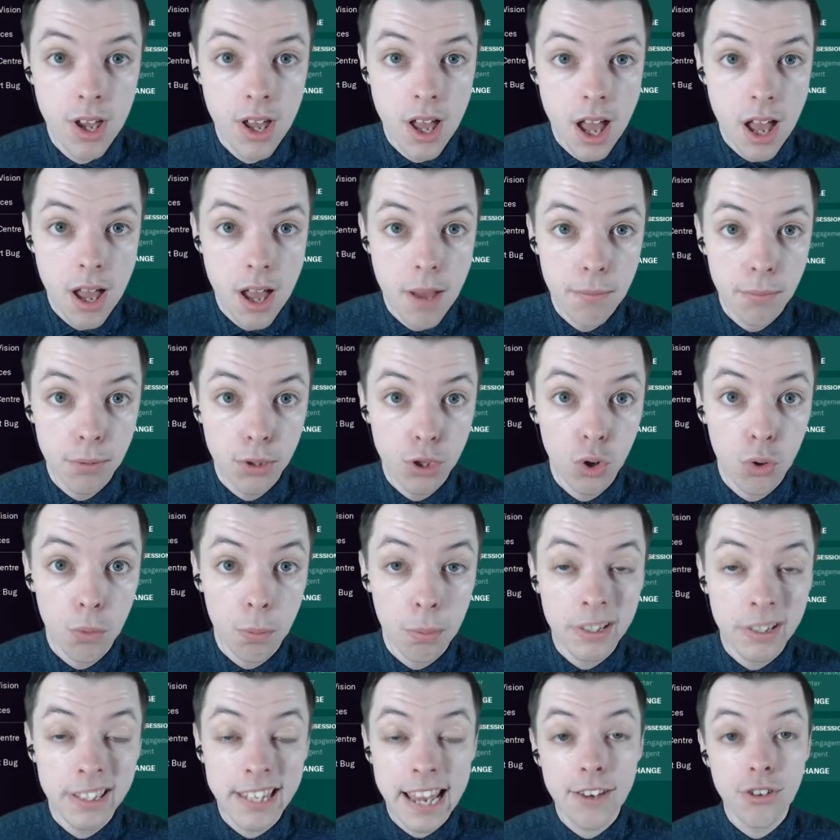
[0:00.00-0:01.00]
your
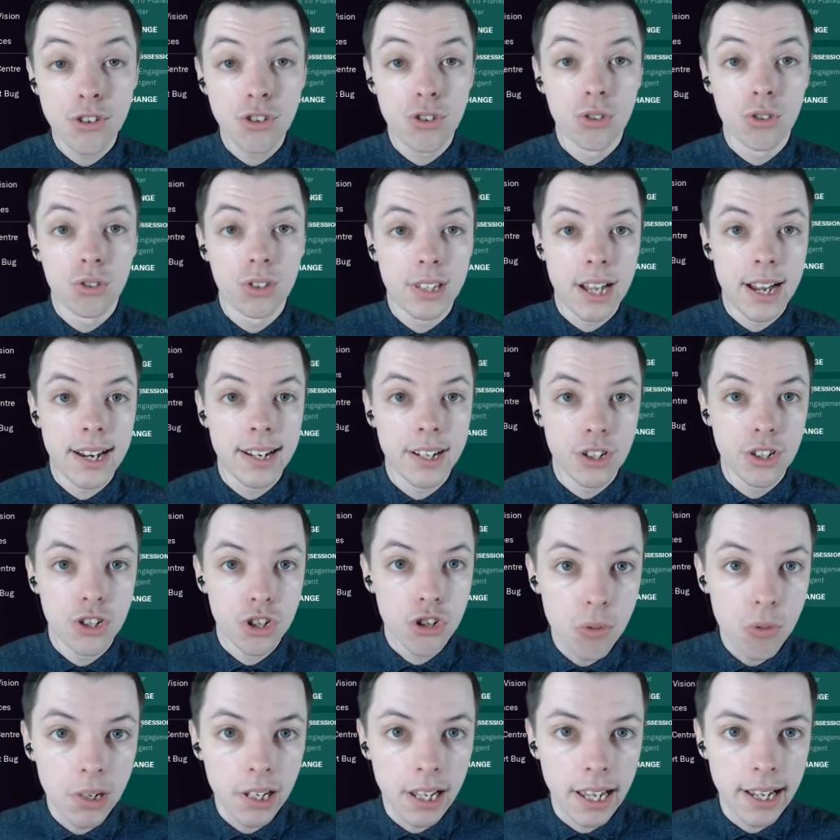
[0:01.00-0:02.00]
potential signings you would
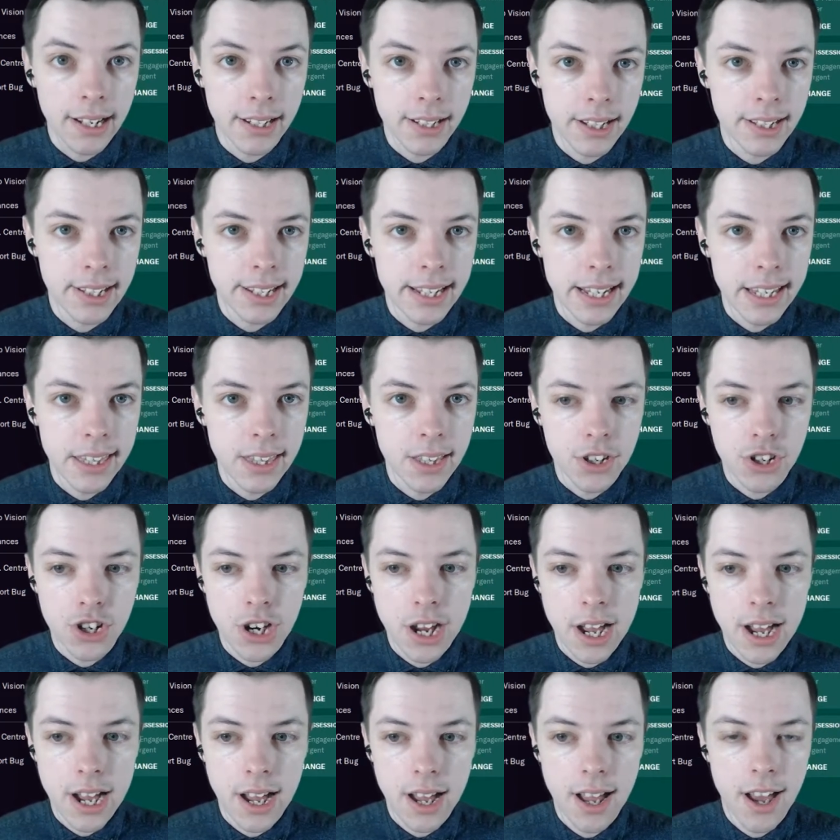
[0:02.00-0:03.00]
like to see in the chat,
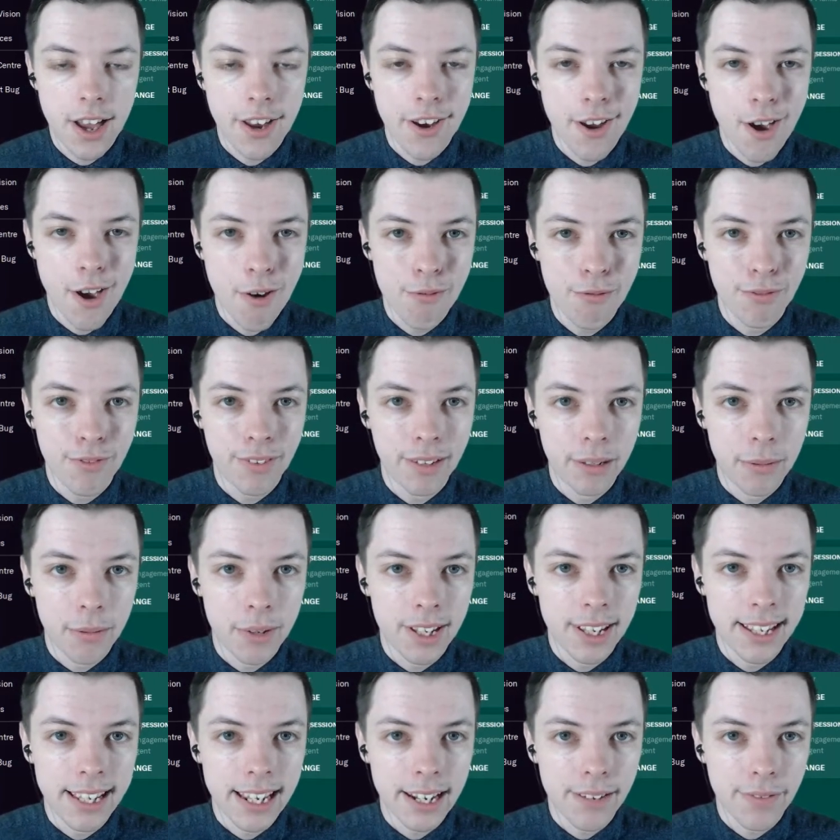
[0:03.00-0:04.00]
and hopefully we can get a
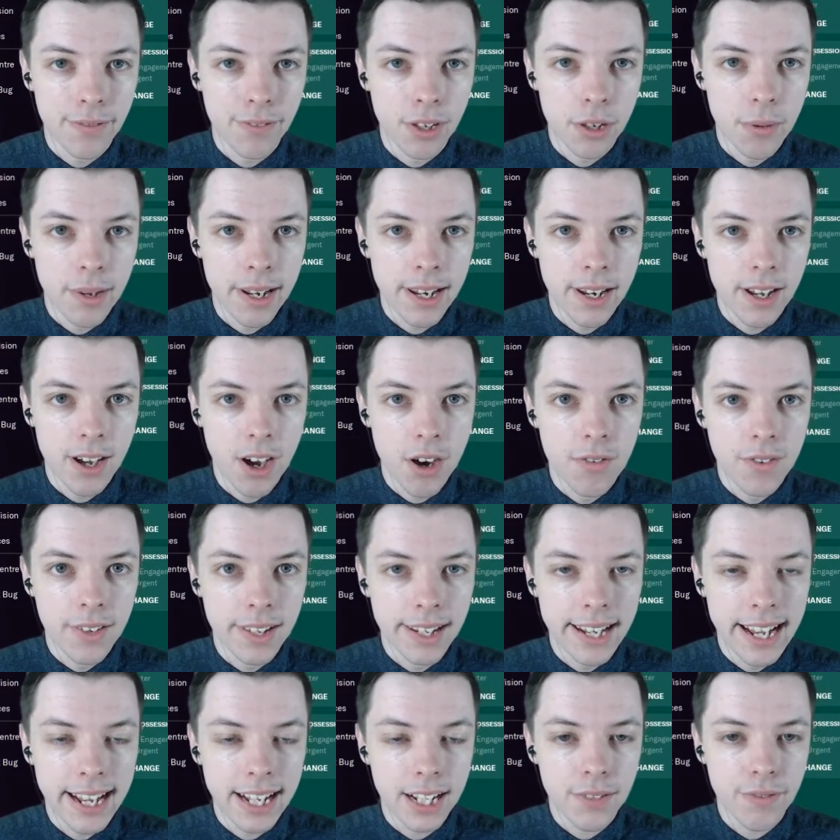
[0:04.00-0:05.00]
few in over the next
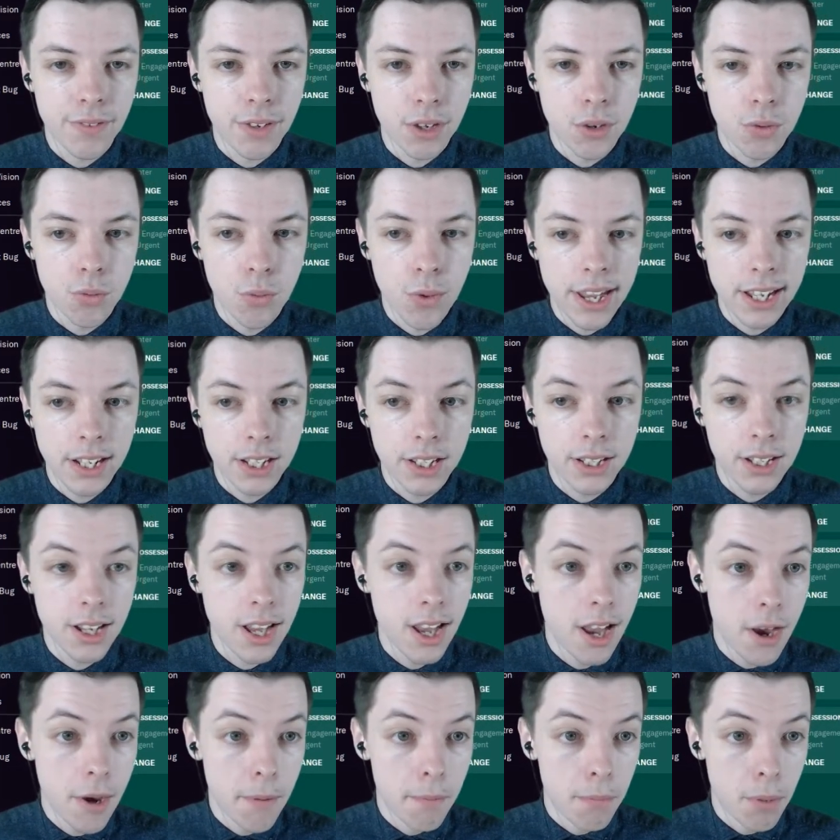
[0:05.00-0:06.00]
few weeks.
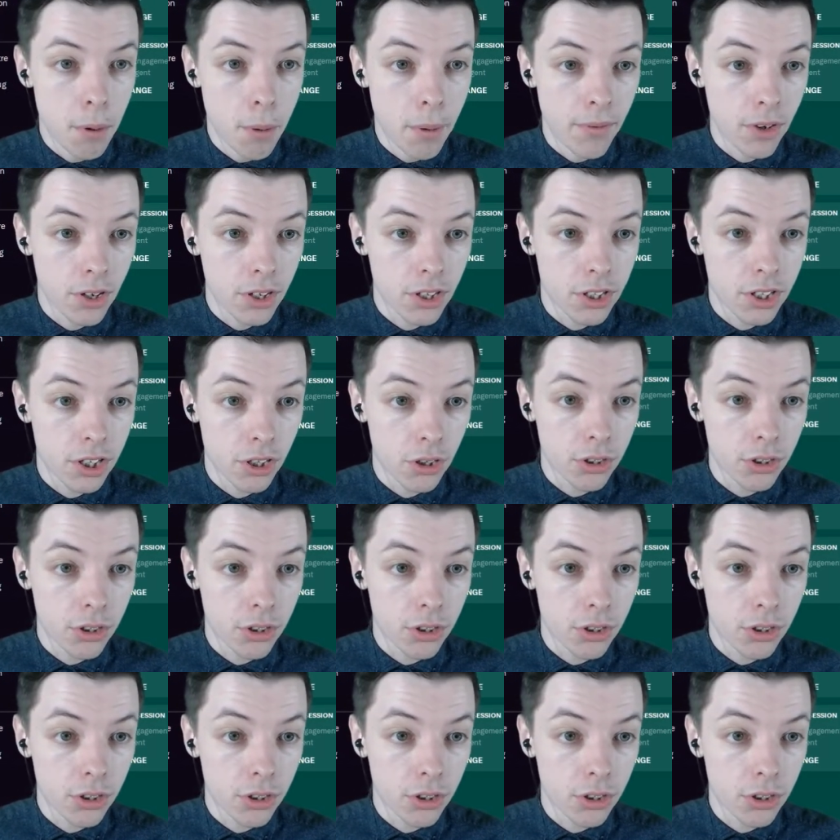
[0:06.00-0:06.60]
But we've got a total